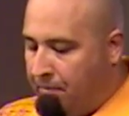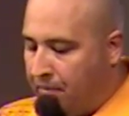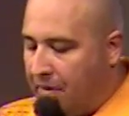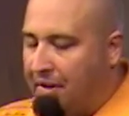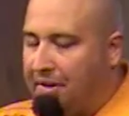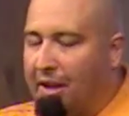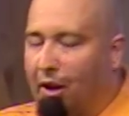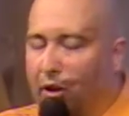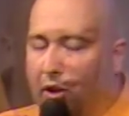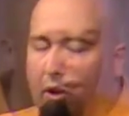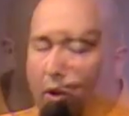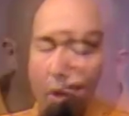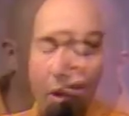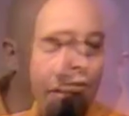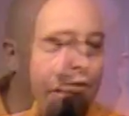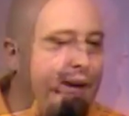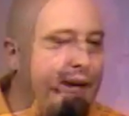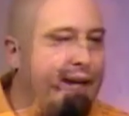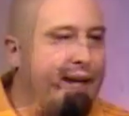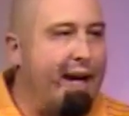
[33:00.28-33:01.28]
that they'll
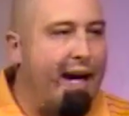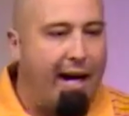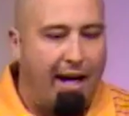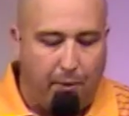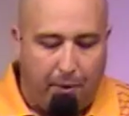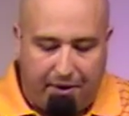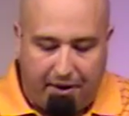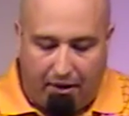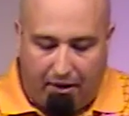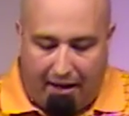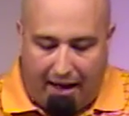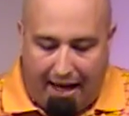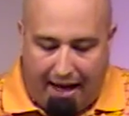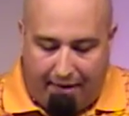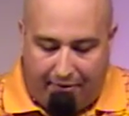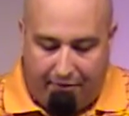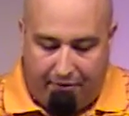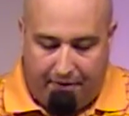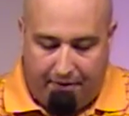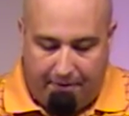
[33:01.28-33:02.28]
glorify God with their
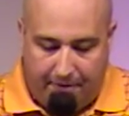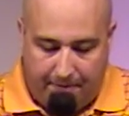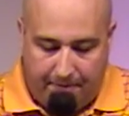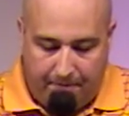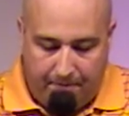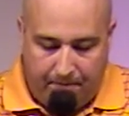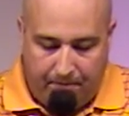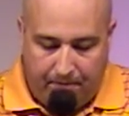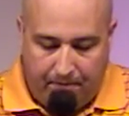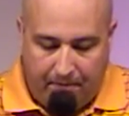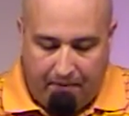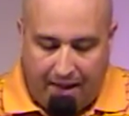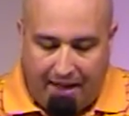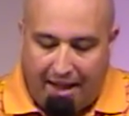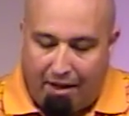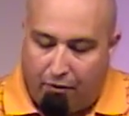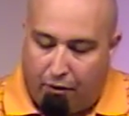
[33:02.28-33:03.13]
life and they'll